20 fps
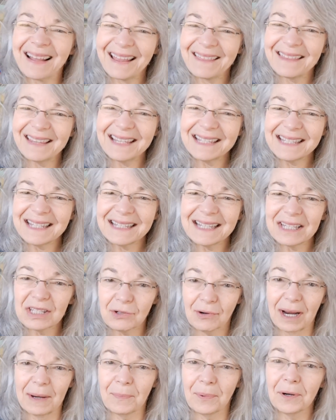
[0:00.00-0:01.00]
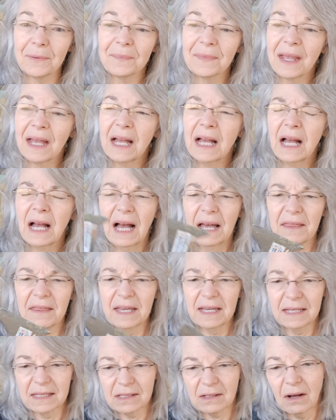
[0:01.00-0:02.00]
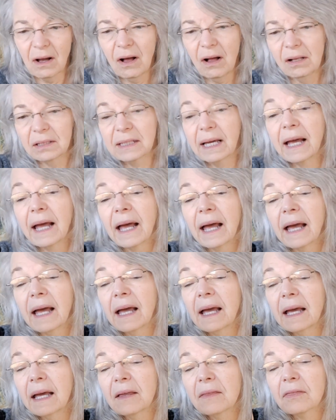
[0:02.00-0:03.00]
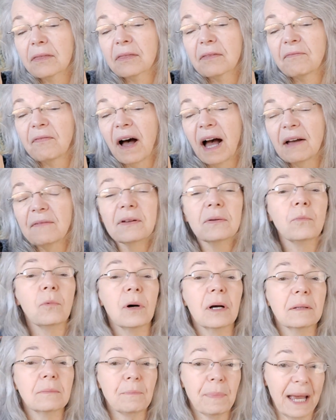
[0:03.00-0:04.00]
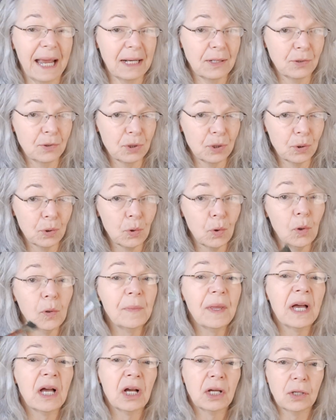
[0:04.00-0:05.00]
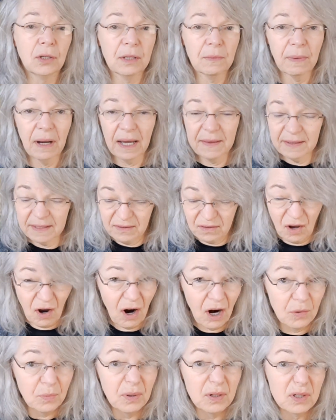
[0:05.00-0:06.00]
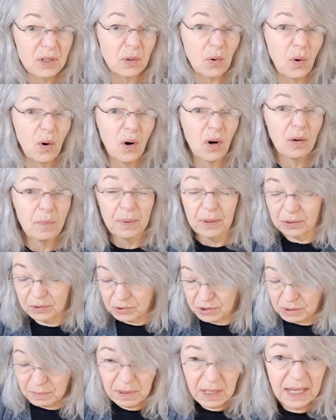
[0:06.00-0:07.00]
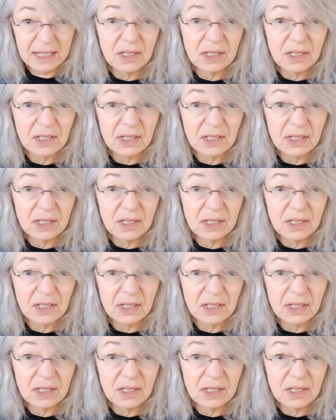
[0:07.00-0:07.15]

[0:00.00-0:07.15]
this is a scraper. I think it's called a 5-in-1 painter's tool. You can buy these at the hardware store, builder supply